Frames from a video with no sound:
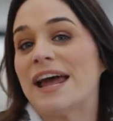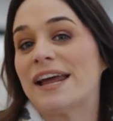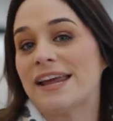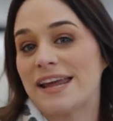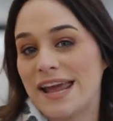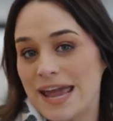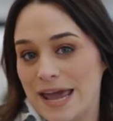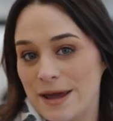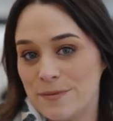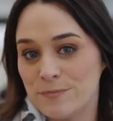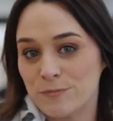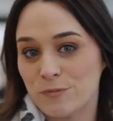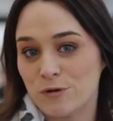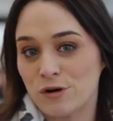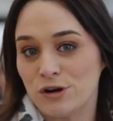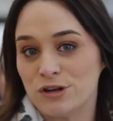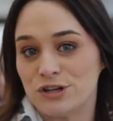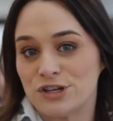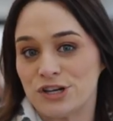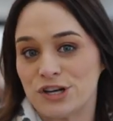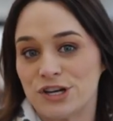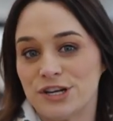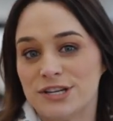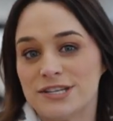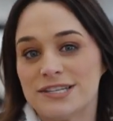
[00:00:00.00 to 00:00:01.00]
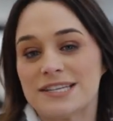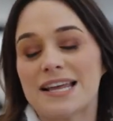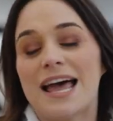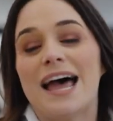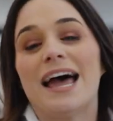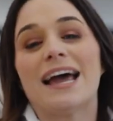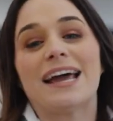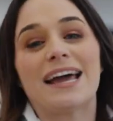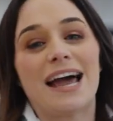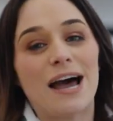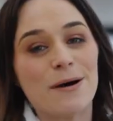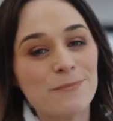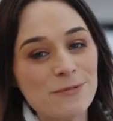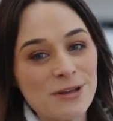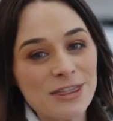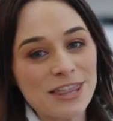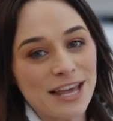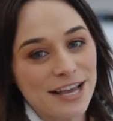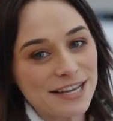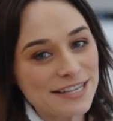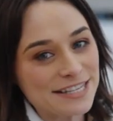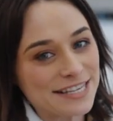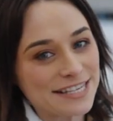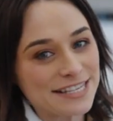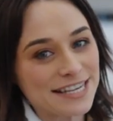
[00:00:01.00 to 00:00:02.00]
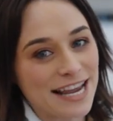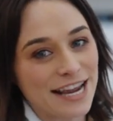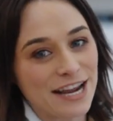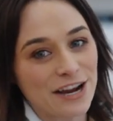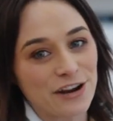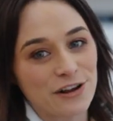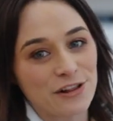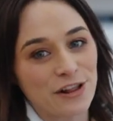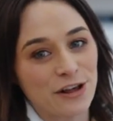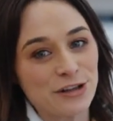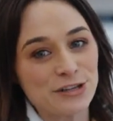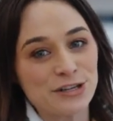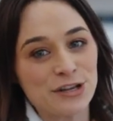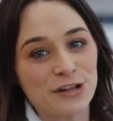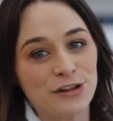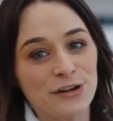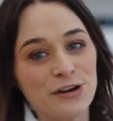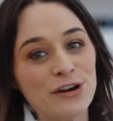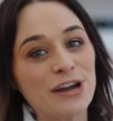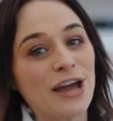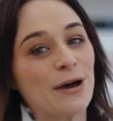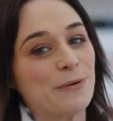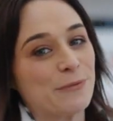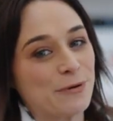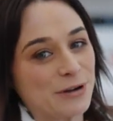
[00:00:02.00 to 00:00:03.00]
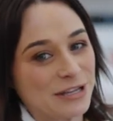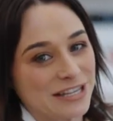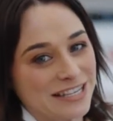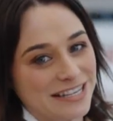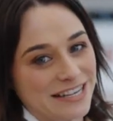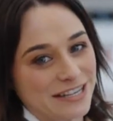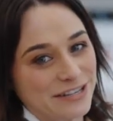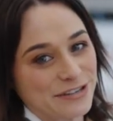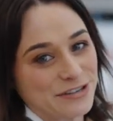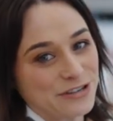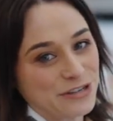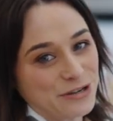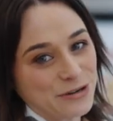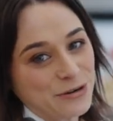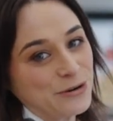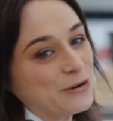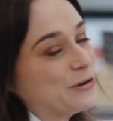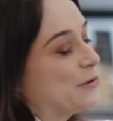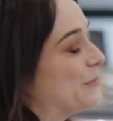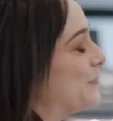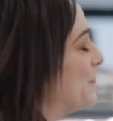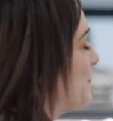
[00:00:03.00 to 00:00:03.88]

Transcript: and game produce. Come with us to take a closer look at what's in store.